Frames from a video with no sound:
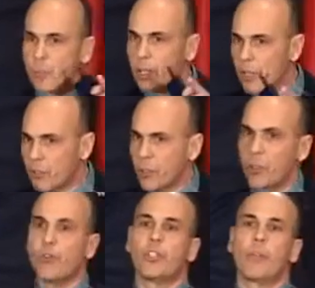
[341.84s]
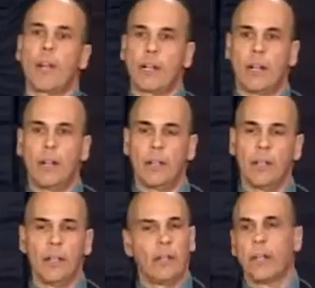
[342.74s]
because you use the credit card,
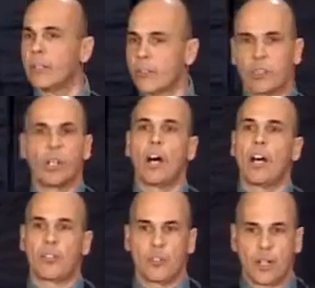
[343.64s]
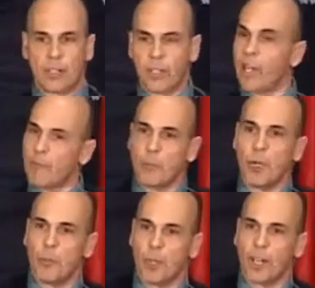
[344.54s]
and it doesn't cost you anything. You have to pay
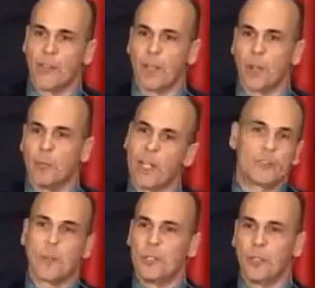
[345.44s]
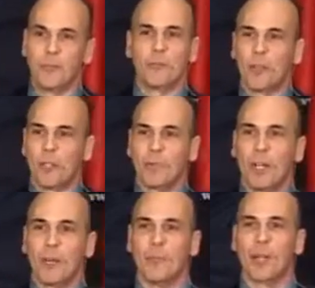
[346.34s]
your bill at the end of, that's up to you, whether you pay
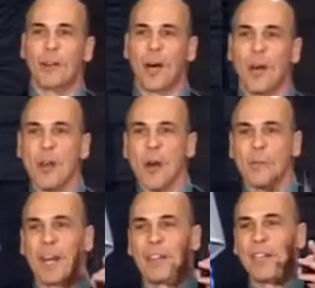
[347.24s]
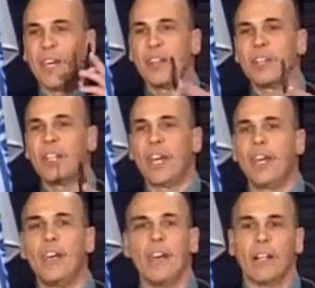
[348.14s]
your bill or not. But at the end of the day,
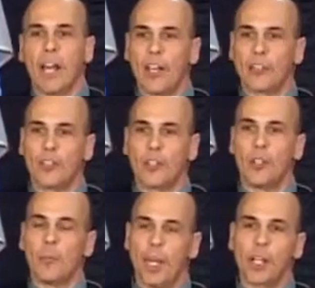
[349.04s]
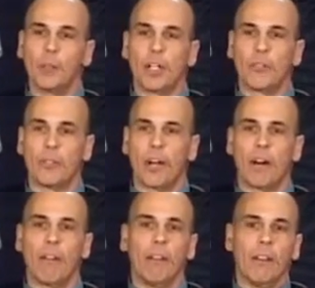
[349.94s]
last year, the Bank of
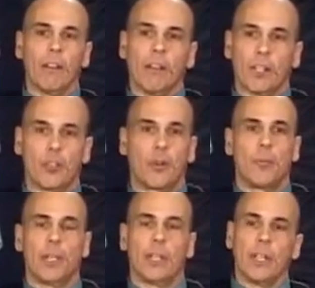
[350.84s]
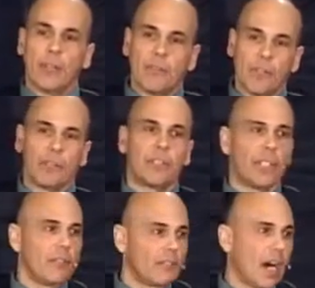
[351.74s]
Montreal contributed
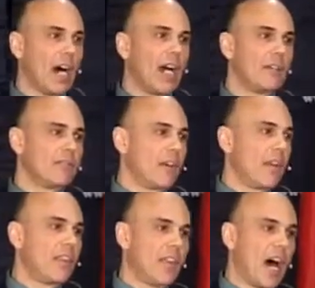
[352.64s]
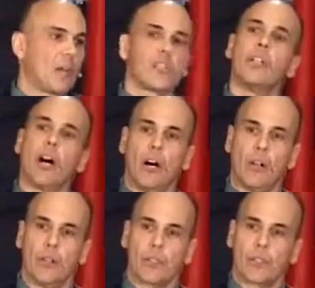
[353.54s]

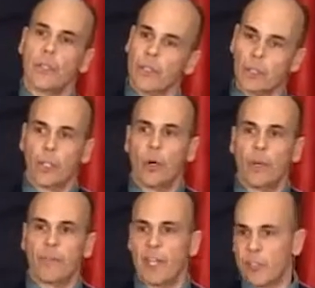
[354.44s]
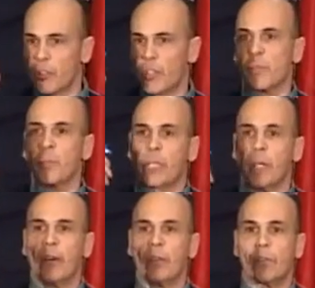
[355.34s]
$55,000 to the OFH just
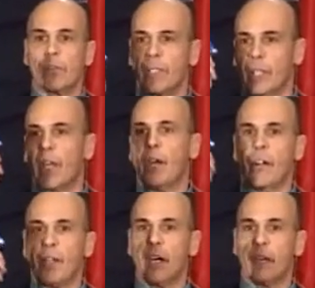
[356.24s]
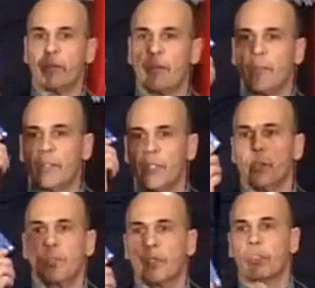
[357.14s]
because you cared enough to
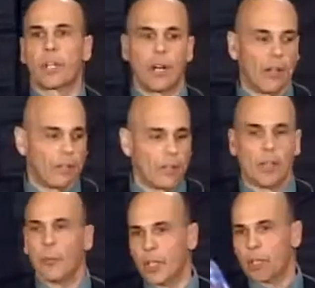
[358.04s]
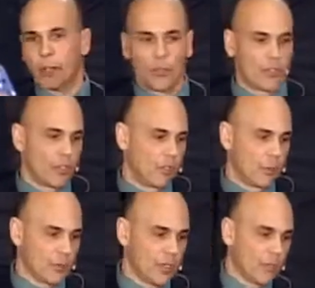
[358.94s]
use this card, and we encourage you to
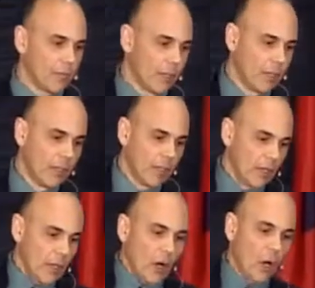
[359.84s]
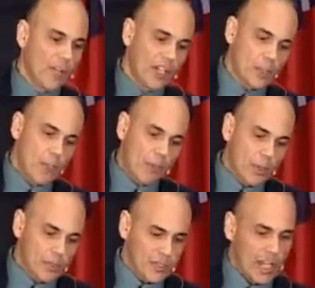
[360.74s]
do so. OFH
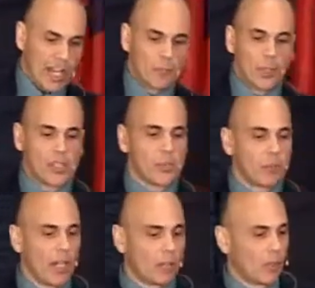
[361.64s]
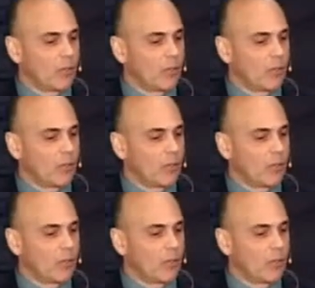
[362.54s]
members have peace of mind with